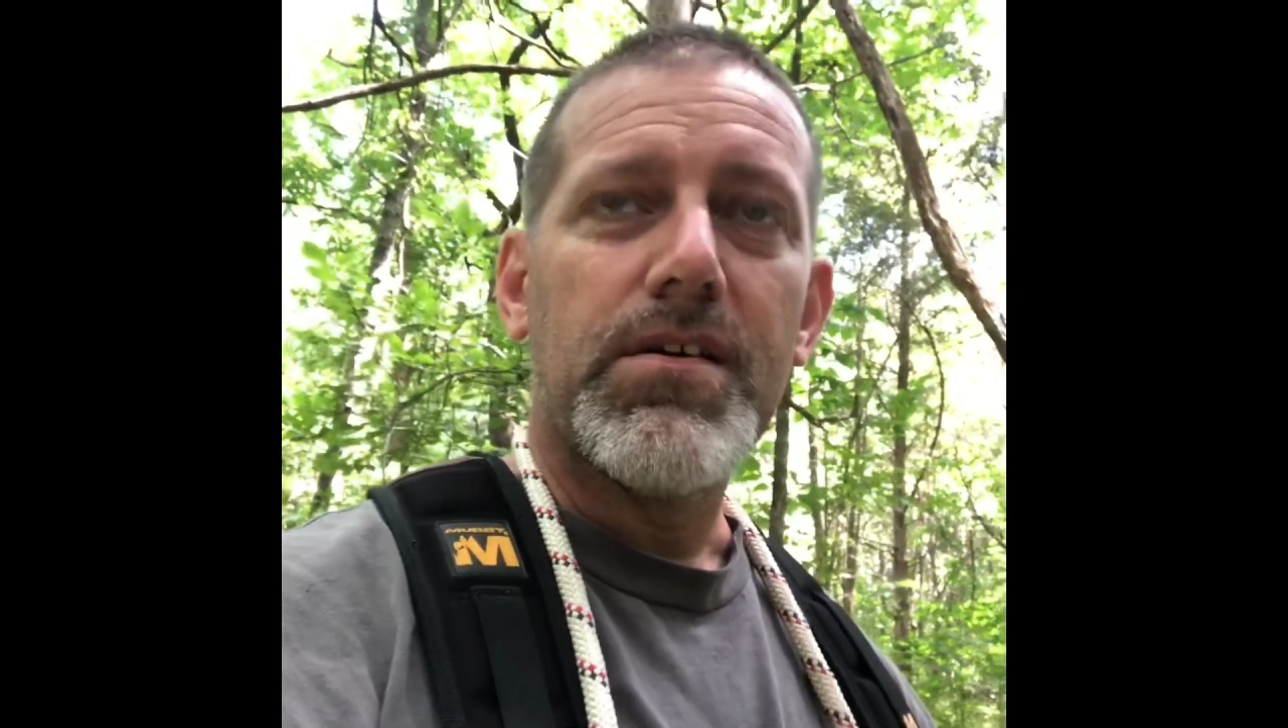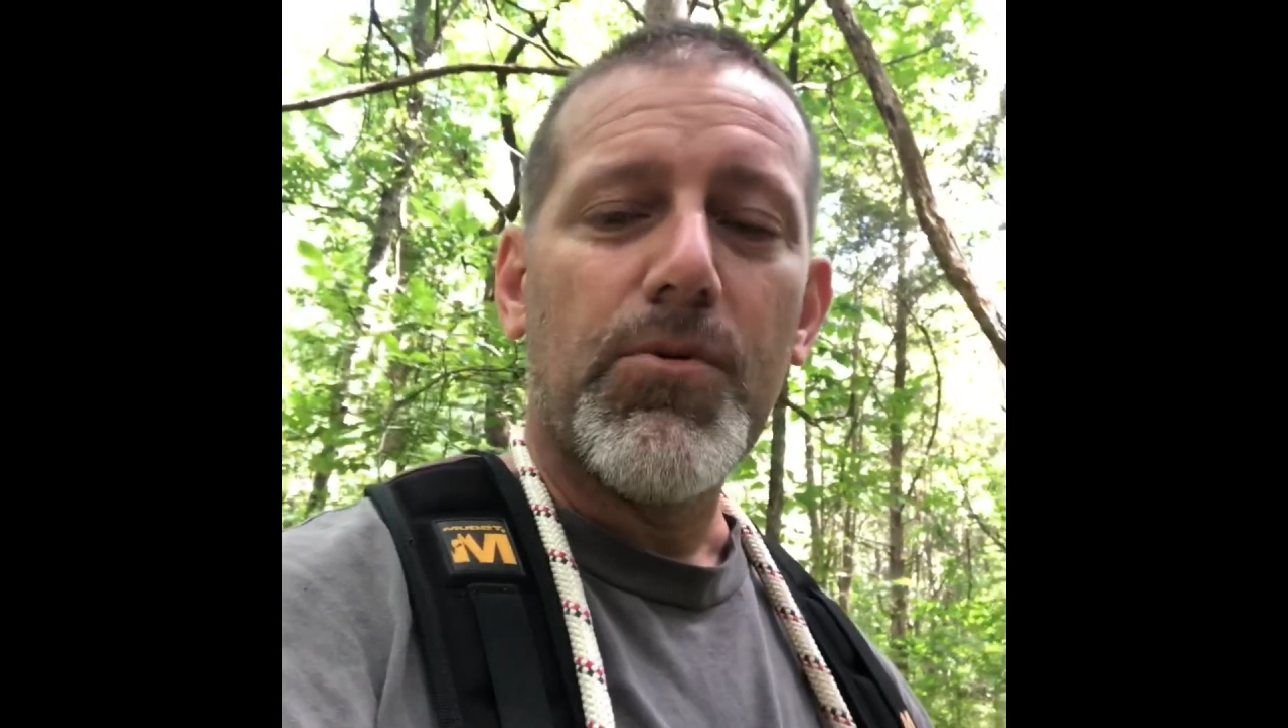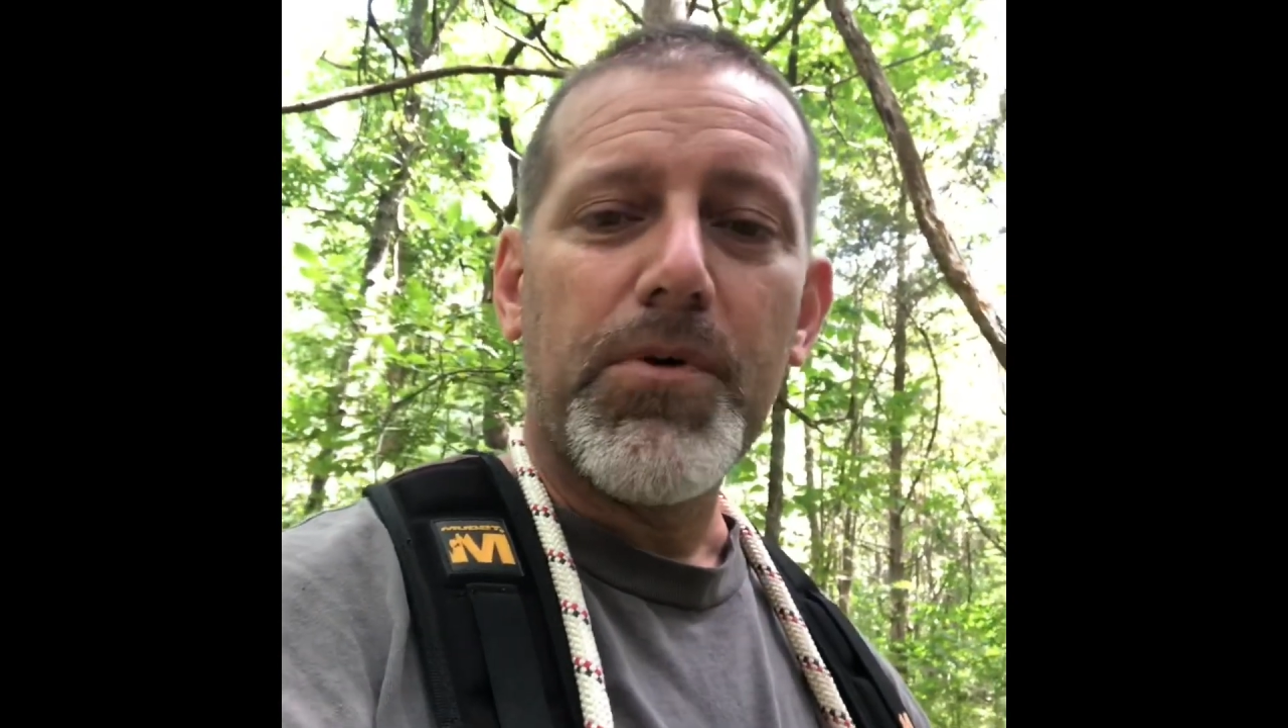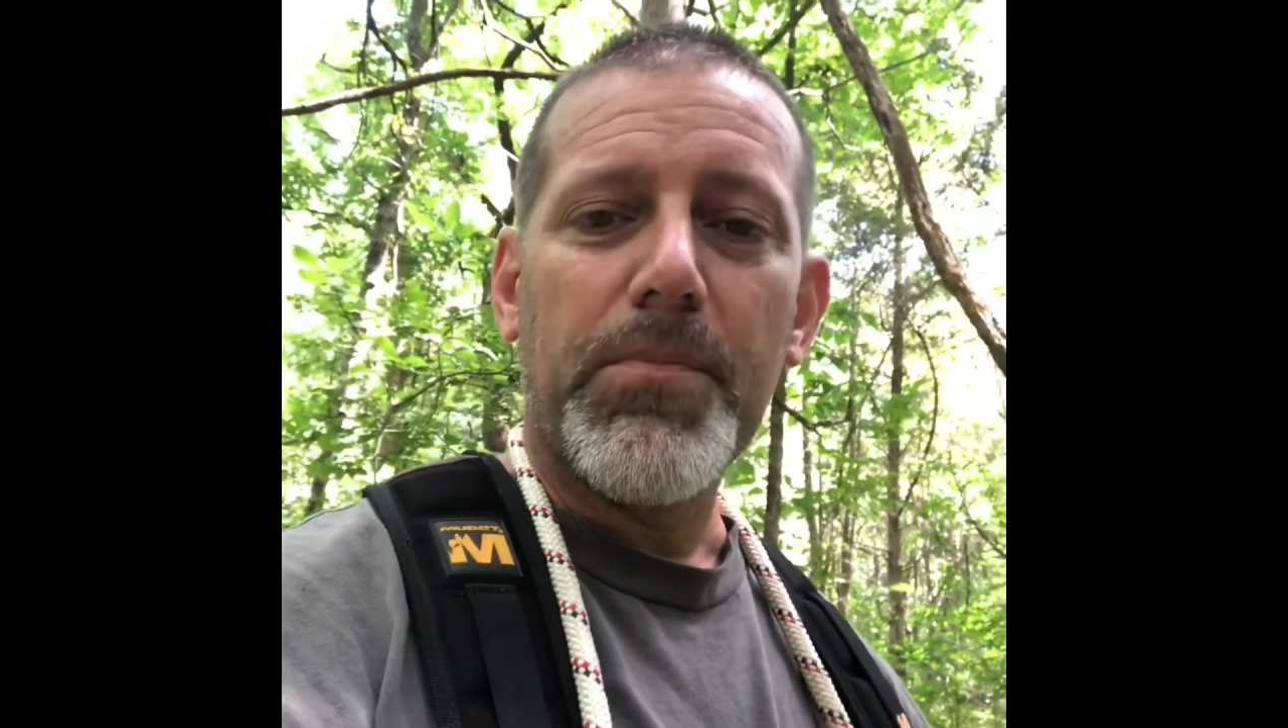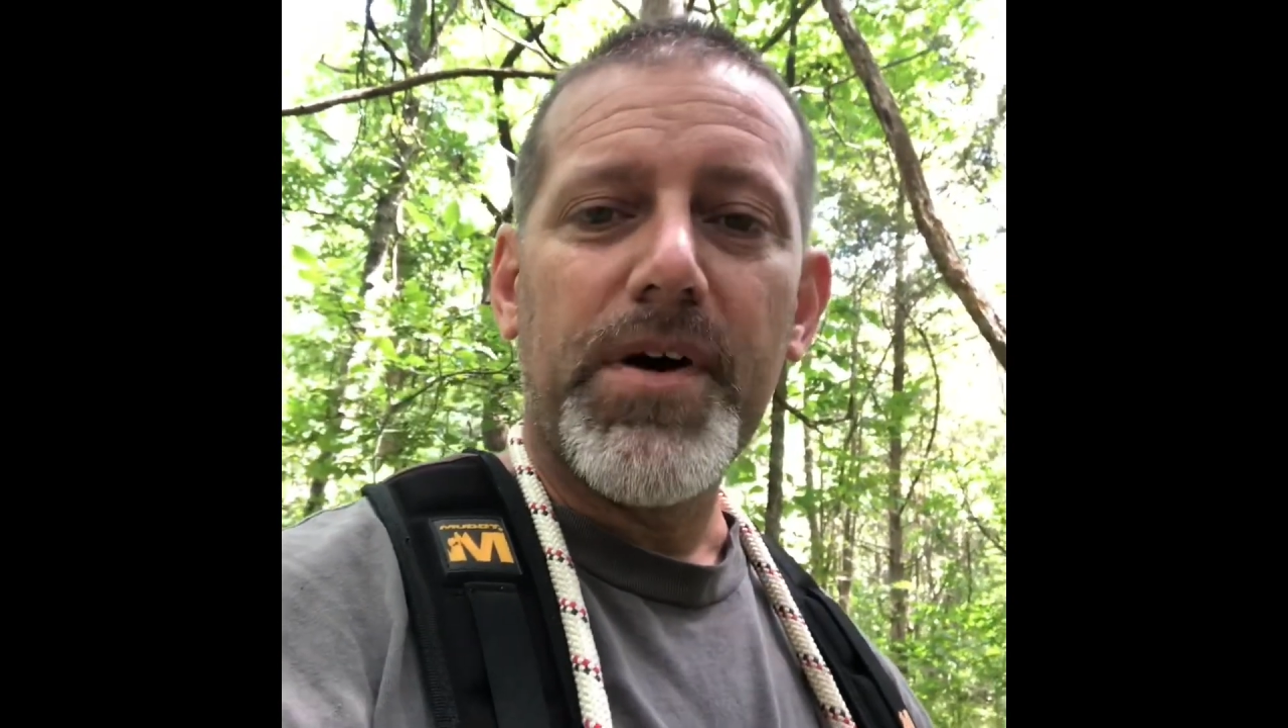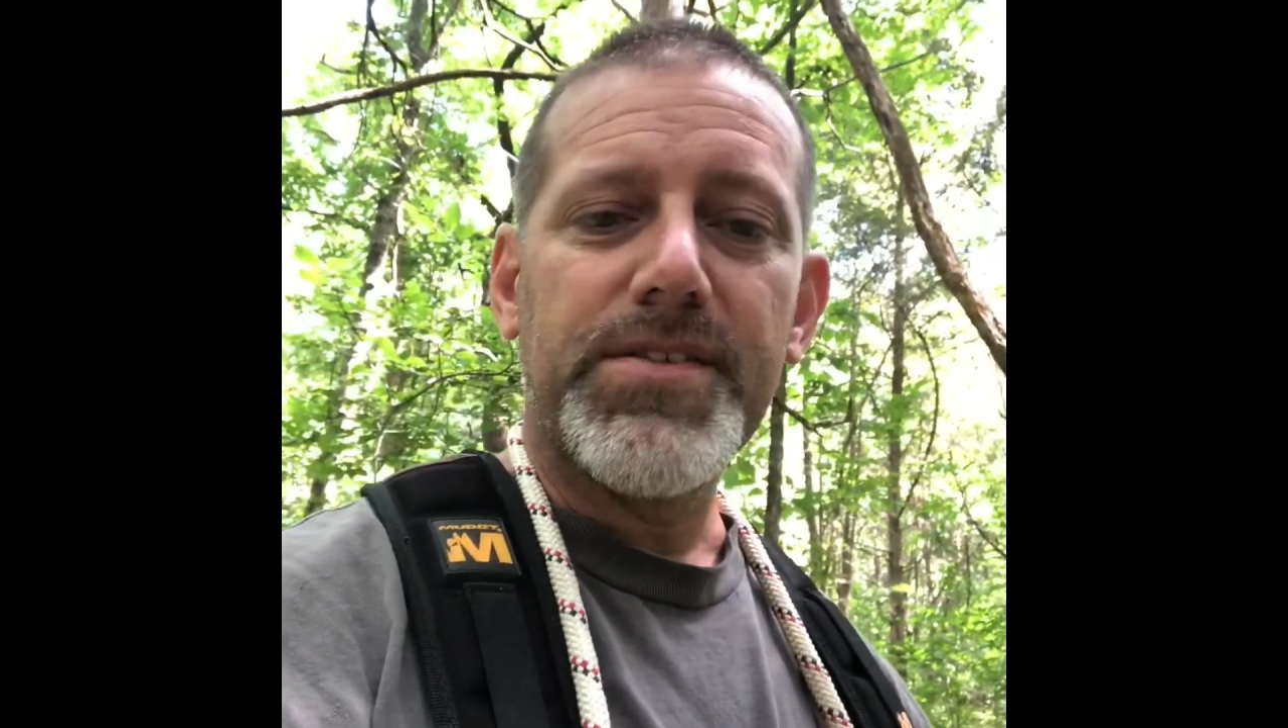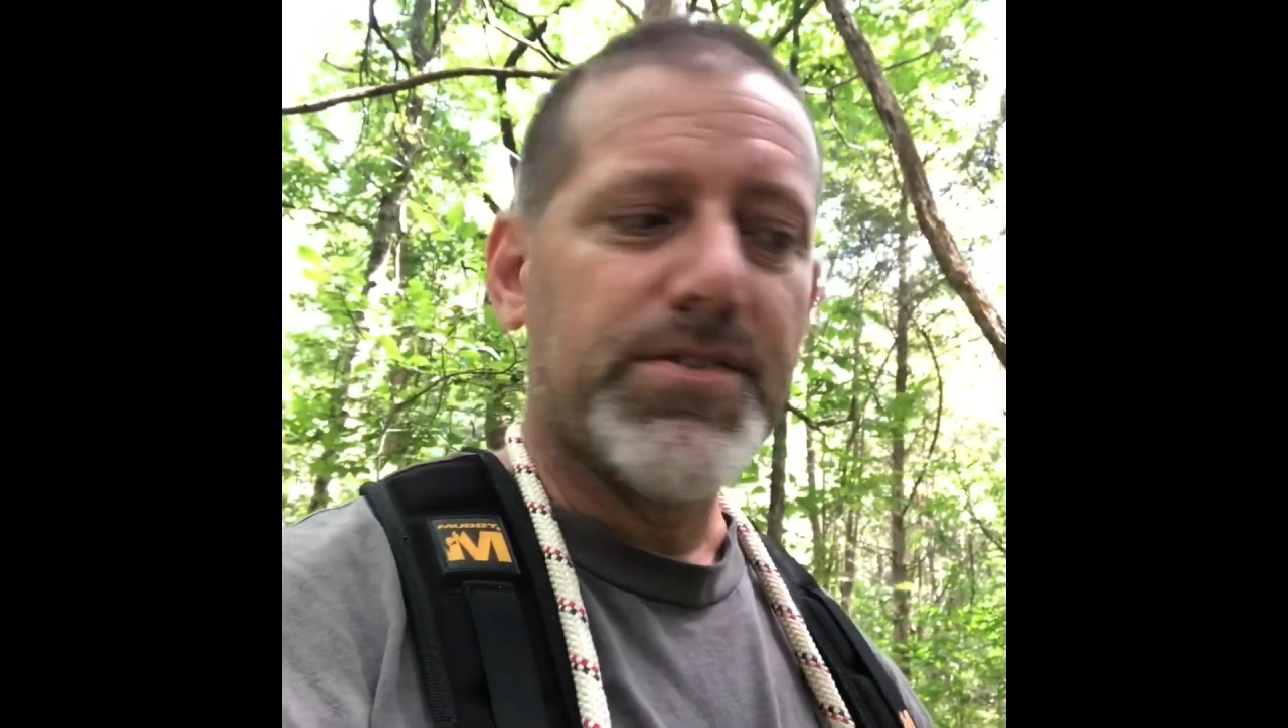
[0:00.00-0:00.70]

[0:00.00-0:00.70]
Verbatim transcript: Hope everybody's